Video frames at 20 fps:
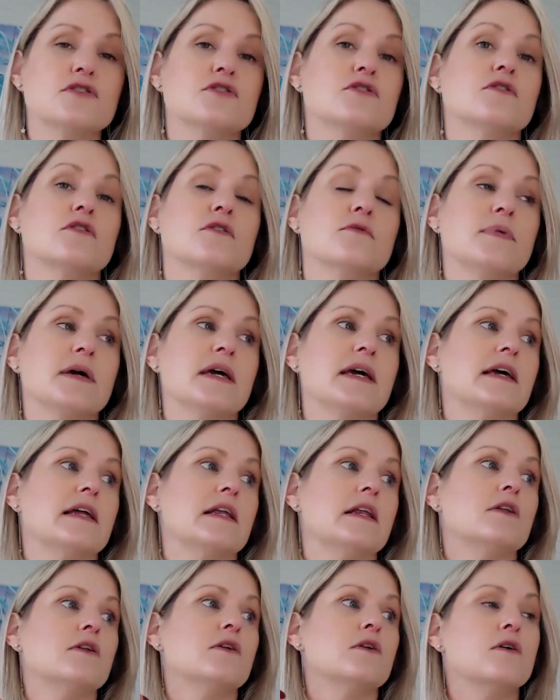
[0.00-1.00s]
to
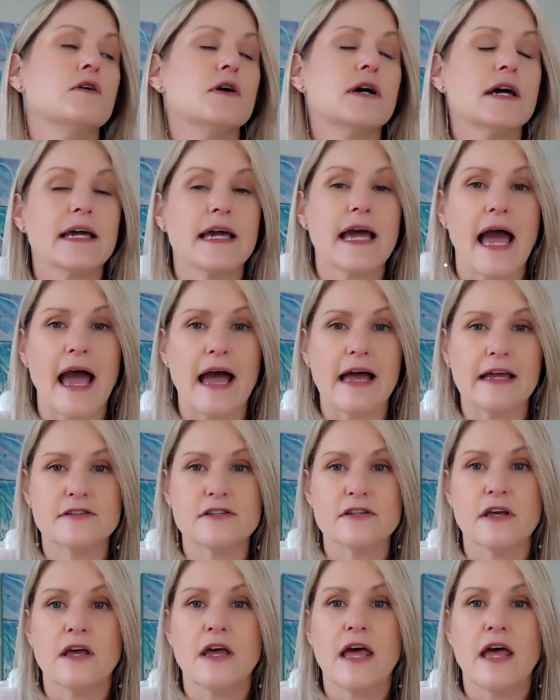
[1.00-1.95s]
be looking at